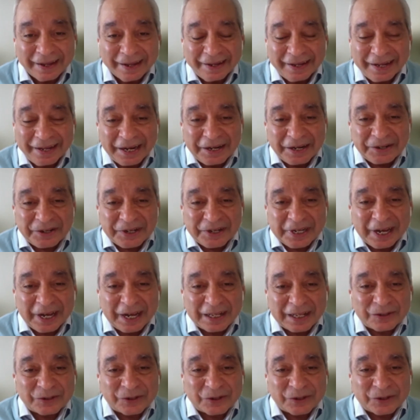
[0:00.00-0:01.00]
ATREE
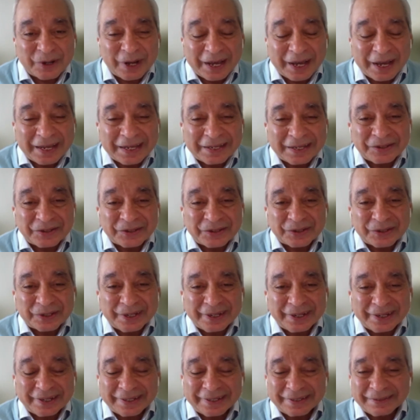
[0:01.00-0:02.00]
also has
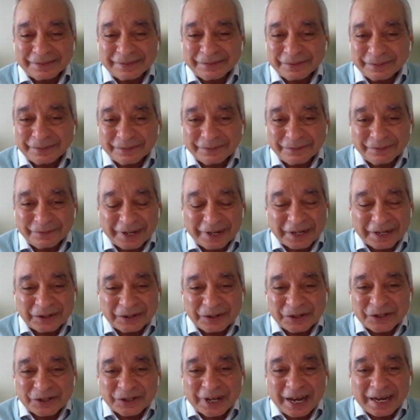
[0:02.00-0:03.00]
very
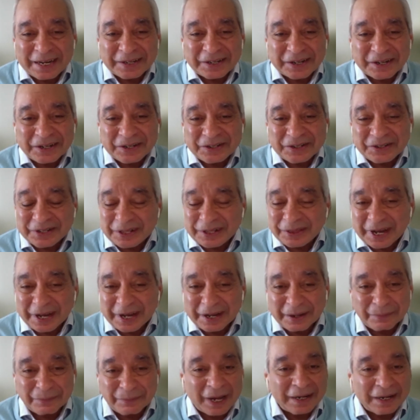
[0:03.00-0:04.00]
good centers in the
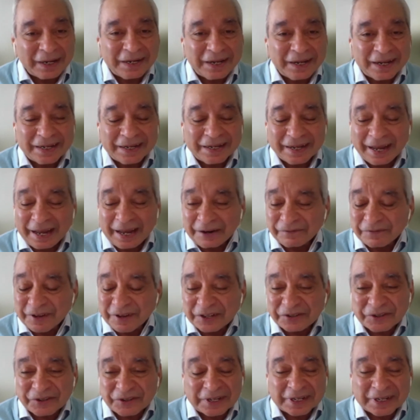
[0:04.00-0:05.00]
Himalaya and
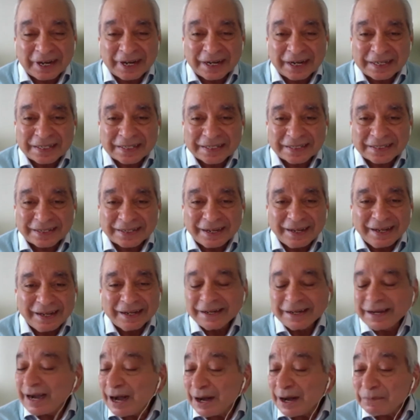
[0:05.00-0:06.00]
Western Ghats.
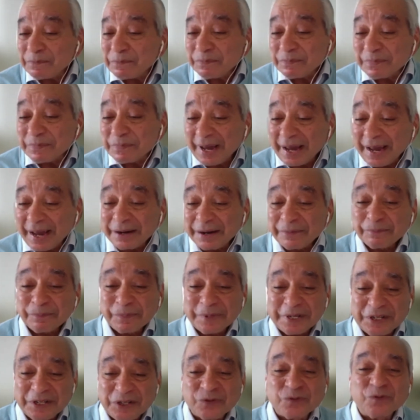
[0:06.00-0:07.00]
Come and
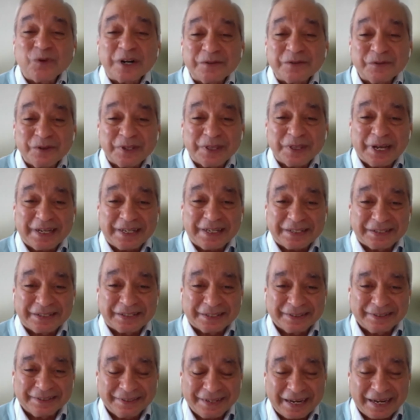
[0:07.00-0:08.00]
please work with
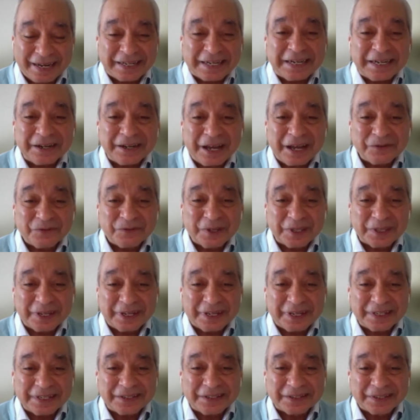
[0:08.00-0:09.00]
us. Get in touch with
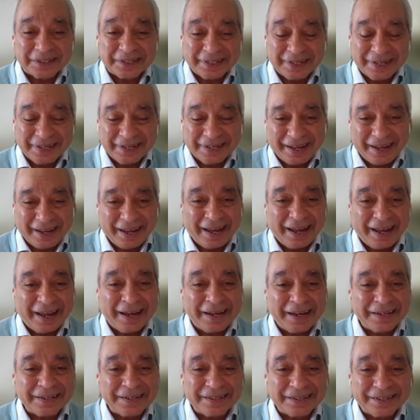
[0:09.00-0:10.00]
us,
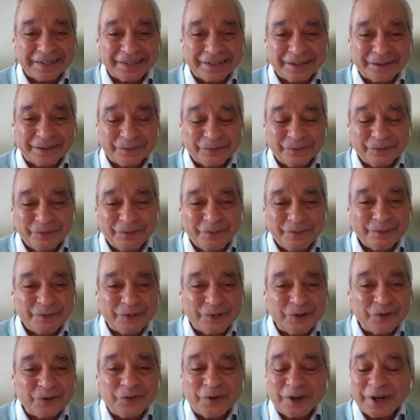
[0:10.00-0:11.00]
and
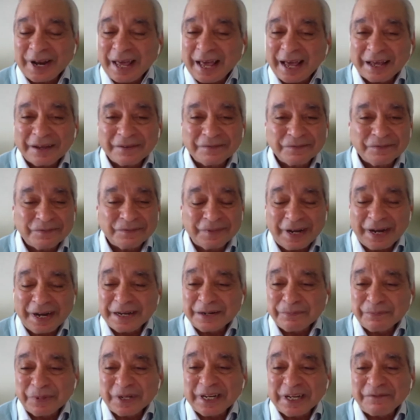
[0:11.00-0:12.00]
you will have
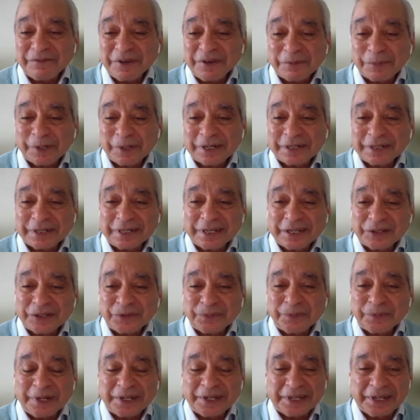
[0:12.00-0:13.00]
unbelievable
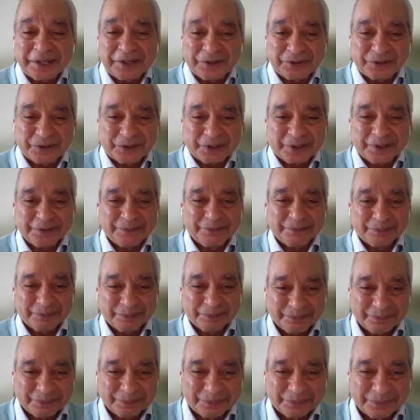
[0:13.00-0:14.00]
experience.
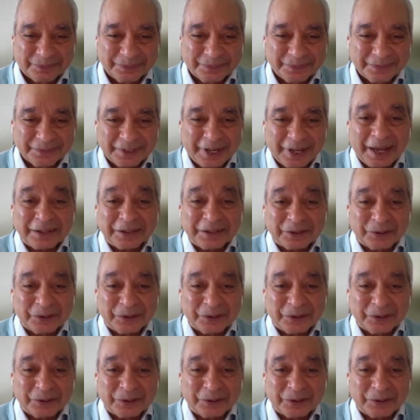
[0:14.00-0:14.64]
Thank you.